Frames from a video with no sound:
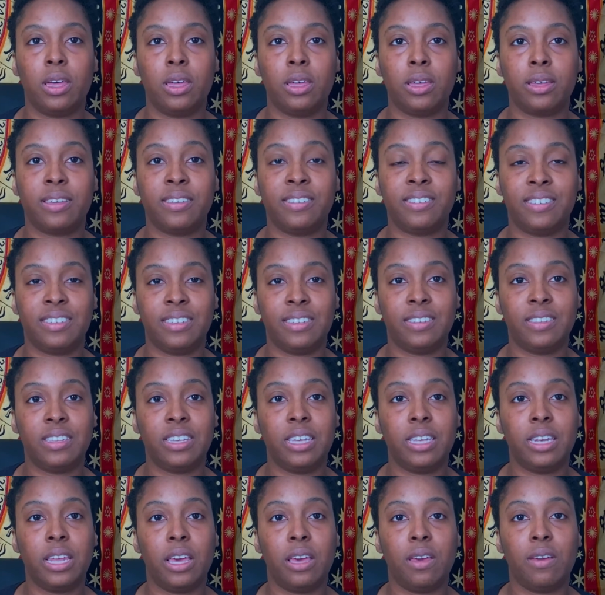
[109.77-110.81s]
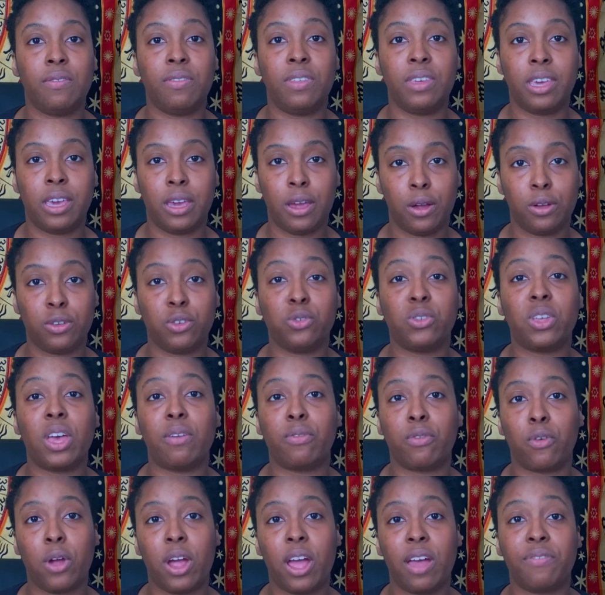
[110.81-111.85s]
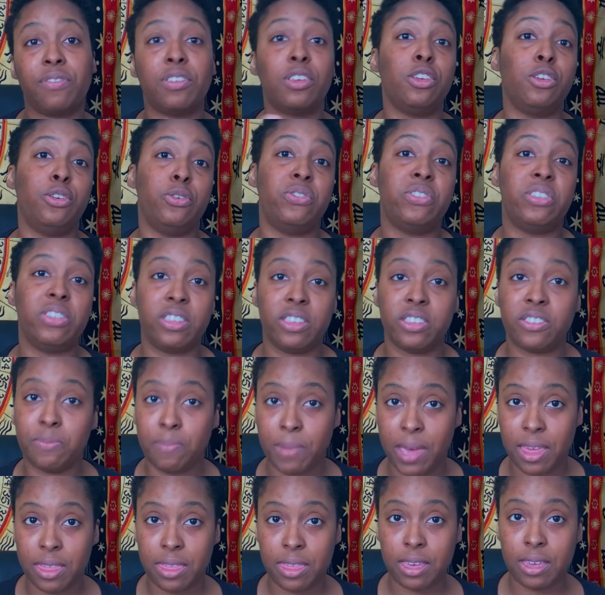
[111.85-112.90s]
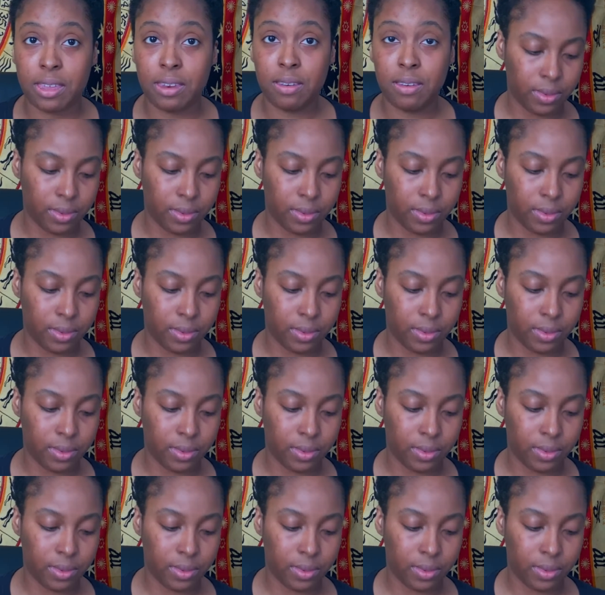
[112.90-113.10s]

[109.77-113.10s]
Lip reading: consisting of the characters I've crafted using this method.